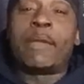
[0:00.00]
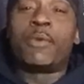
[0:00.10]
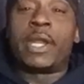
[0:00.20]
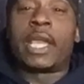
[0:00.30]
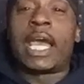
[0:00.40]

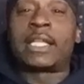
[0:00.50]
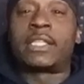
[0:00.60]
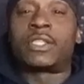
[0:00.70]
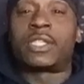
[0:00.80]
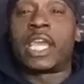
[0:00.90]
went and got
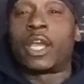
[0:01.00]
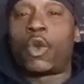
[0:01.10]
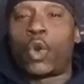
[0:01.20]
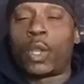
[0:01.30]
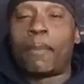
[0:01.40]
this thing
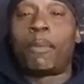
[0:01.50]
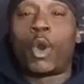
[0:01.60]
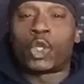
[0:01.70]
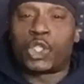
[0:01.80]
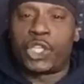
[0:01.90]
called a
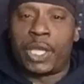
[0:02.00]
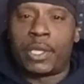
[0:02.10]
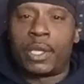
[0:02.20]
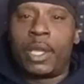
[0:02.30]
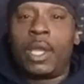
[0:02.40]
boss chair.